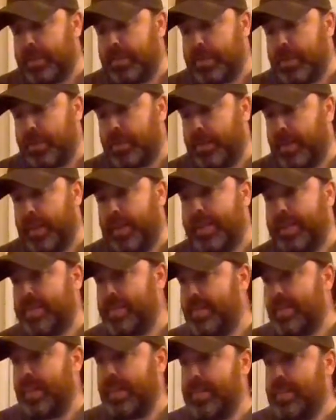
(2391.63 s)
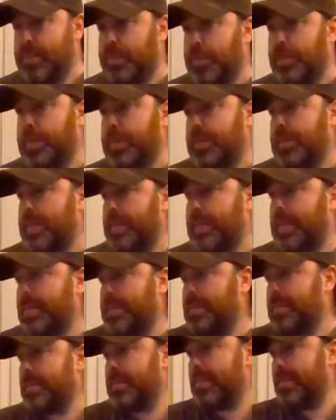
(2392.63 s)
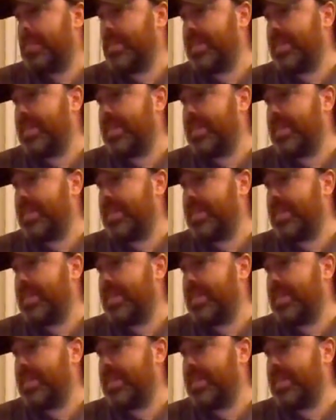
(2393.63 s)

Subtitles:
So, okay, that's end spoiler tags.